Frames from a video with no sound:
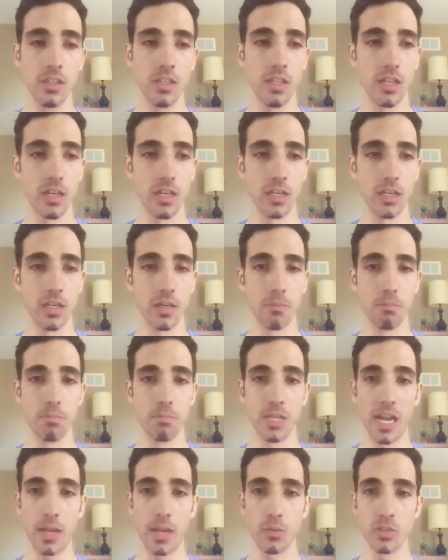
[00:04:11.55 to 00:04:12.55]
But
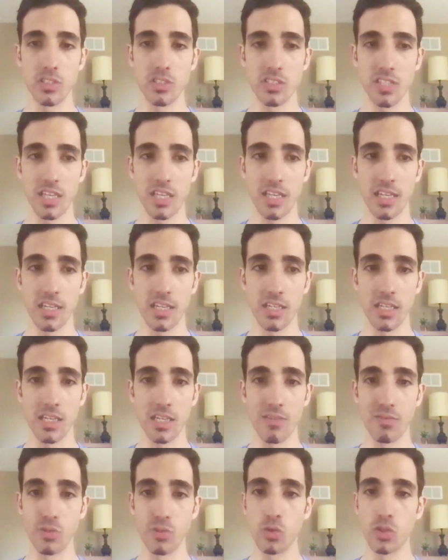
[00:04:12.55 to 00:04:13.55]
I would say
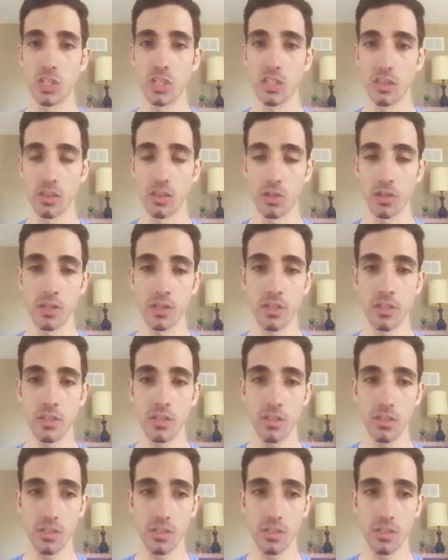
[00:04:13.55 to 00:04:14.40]
if you can learn,